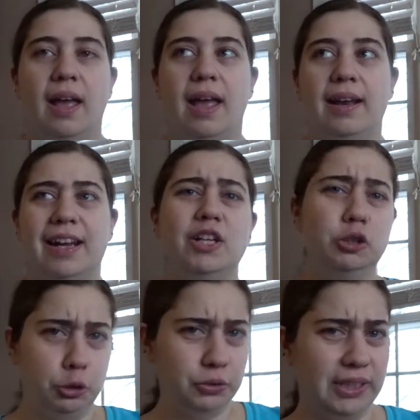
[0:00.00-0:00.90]
And I
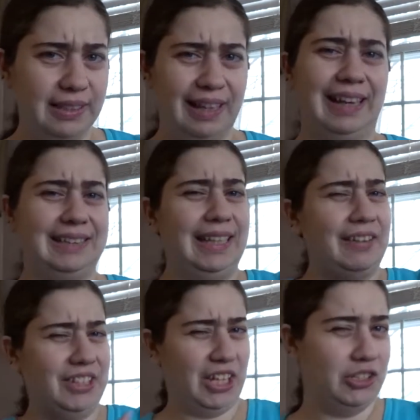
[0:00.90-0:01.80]
didn't lose it, like I still
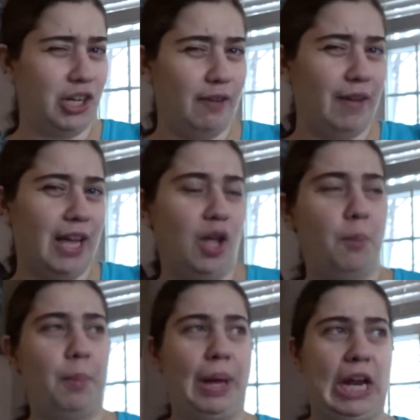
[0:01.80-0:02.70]
have the install
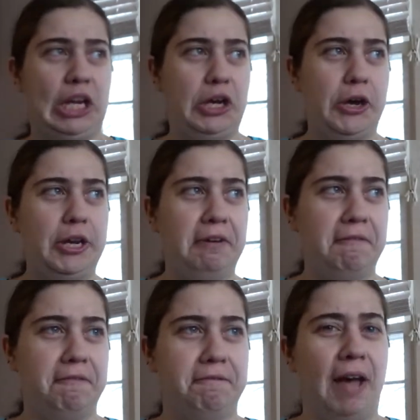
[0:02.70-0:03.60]
file, but I
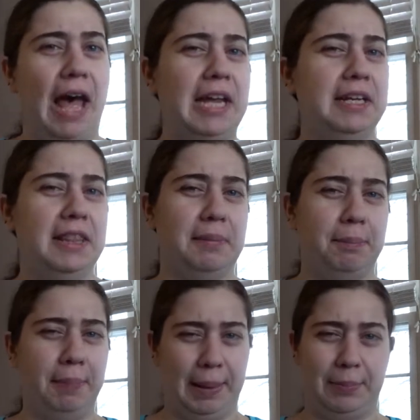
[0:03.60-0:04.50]
couldn't find the
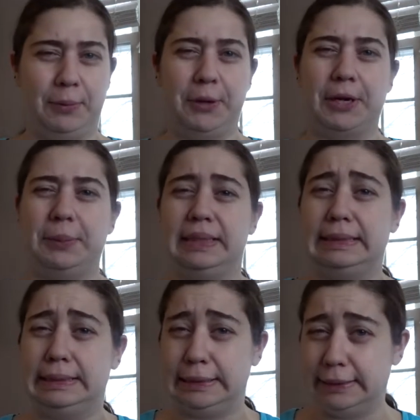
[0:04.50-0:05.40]
paperwork with
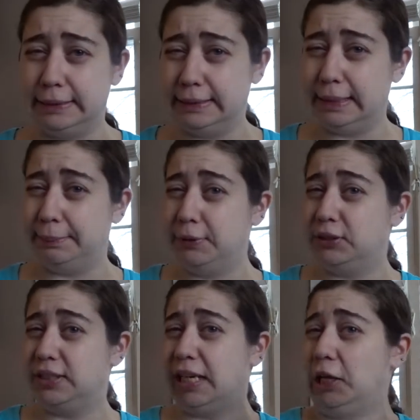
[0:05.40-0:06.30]
the serial number
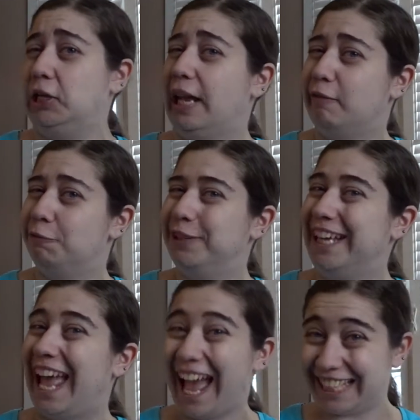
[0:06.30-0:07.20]
so that I could
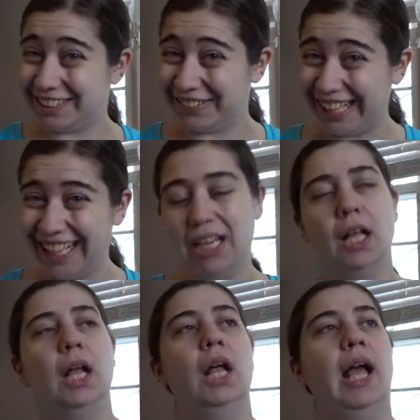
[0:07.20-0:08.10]
reactivate it.
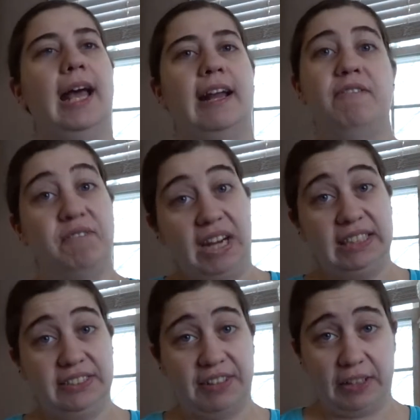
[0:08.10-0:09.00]
And I
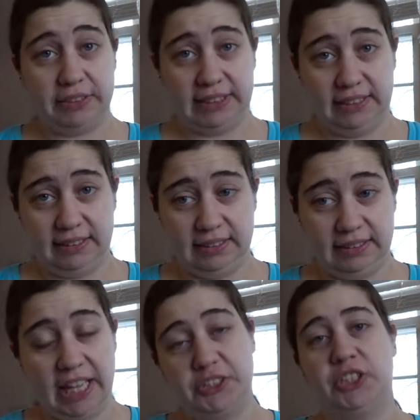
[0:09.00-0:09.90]
finally found it
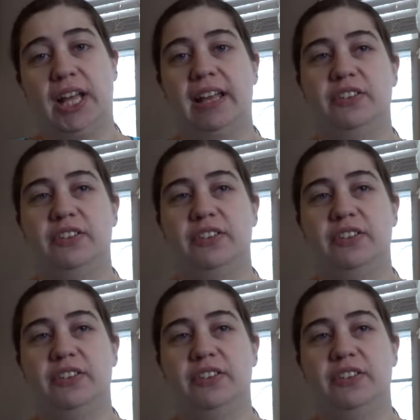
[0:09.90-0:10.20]
yesterday.